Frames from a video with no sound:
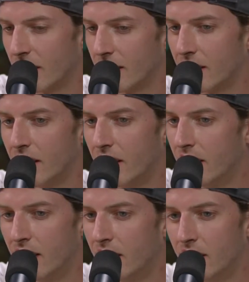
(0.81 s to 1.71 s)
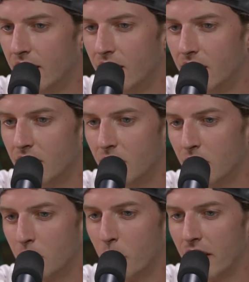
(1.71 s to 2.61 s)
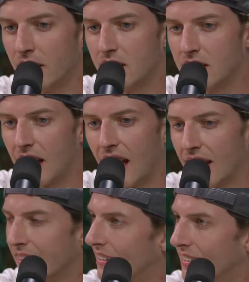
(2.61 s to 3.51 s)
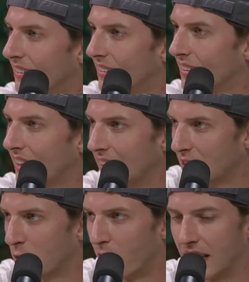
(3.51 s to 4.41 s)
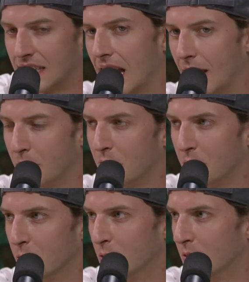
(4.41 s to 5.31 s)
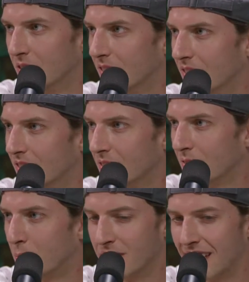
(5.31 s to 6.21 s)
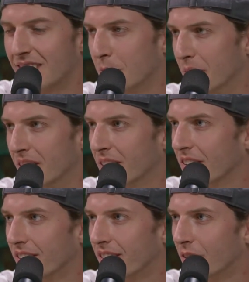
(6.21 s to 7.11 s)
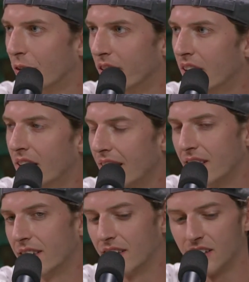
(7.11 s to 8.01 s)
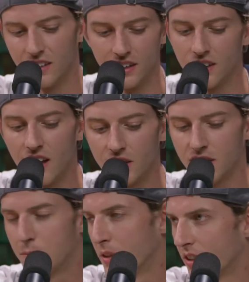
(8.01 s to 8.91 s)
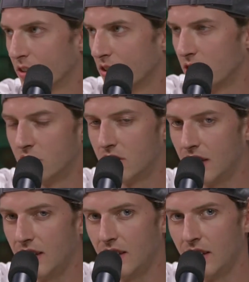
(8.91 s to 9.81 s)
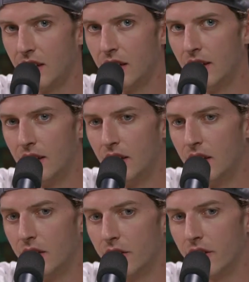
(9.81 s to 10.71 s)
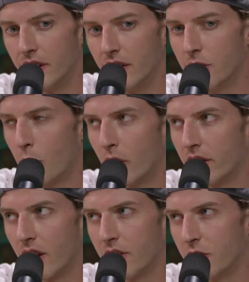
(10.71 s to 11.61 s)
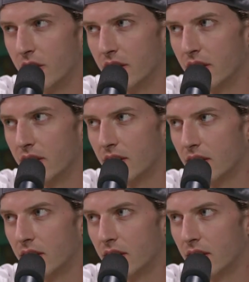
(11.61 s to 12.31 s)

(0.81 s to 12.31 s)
Like, when does God think it's the right time to present a miracle? Or and a lot of these miracles you see, they're in foreign countries.